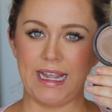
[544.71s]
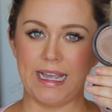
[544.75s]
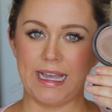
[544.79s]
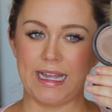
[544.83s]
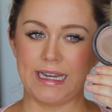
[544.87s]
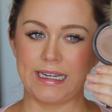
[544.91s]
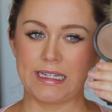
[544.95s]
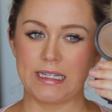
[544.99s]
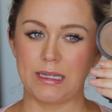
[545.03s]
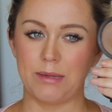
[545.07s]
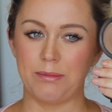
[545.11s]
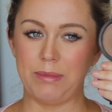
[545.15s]

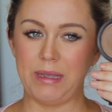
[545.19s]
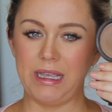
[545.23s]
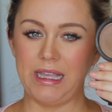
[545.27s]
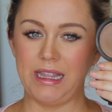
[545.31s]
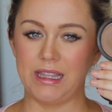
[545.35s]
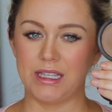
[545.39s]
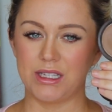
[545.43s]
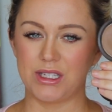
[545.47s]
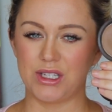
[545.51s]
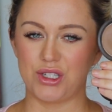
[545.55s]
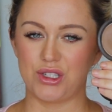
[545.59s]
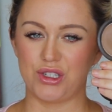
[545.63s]
and to
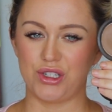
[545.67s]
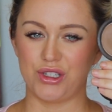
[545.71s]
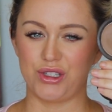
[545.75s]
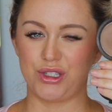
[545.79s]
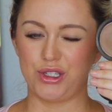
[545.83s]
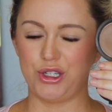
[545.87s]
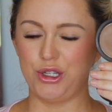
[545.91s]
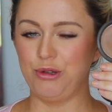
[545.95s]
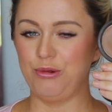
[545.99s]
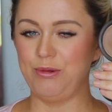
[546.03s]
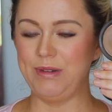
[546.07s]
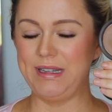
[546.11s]
me this is
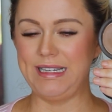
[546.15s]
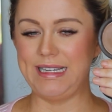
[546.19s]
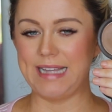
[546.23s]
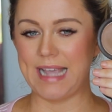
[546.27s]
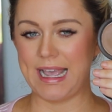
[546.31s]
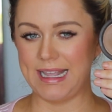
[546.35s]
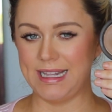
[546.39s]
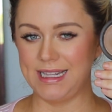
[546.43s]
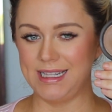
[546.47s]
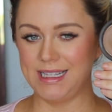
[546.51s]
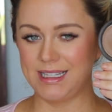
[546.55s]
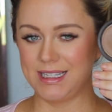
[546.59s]
just too
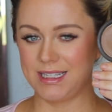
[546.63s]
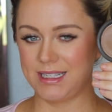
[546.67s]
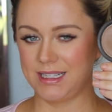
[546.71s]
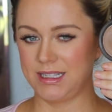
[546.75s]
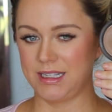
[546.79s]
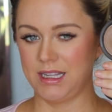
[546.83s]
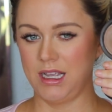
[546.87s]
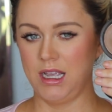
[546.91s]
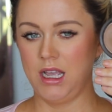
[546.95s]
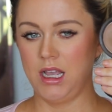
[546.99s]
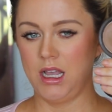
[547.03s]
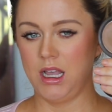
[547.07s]

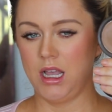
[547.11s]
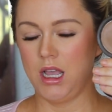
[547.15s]
dense